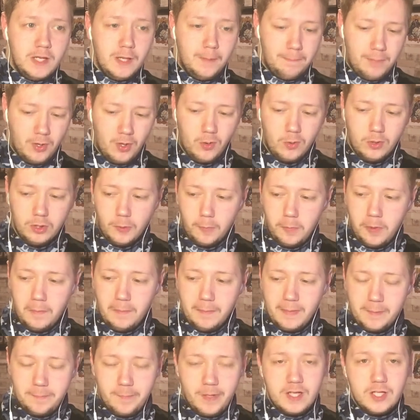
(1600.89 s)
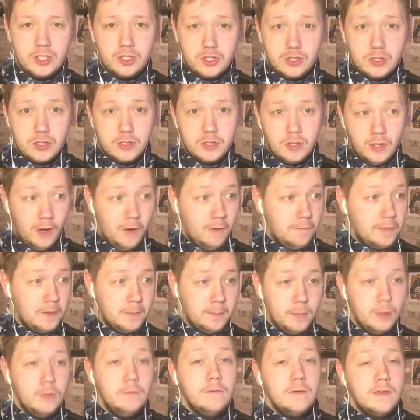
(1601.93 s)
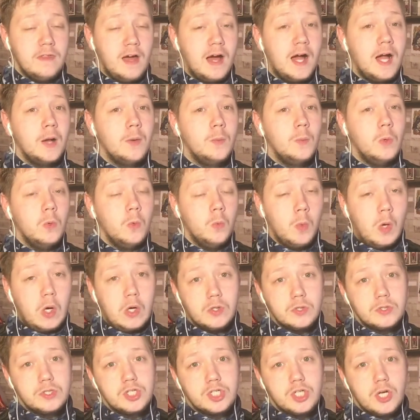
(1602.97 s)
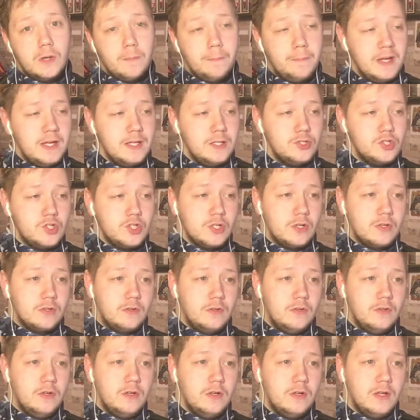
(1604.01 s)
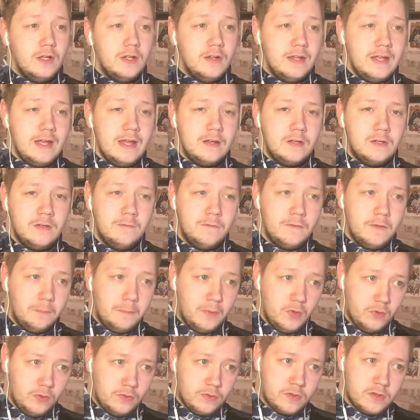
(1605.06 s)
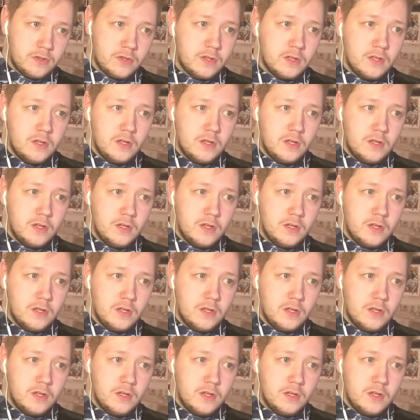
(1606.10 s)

poll up on my Patreon of the movie that I will watch on Patreon at the end of the month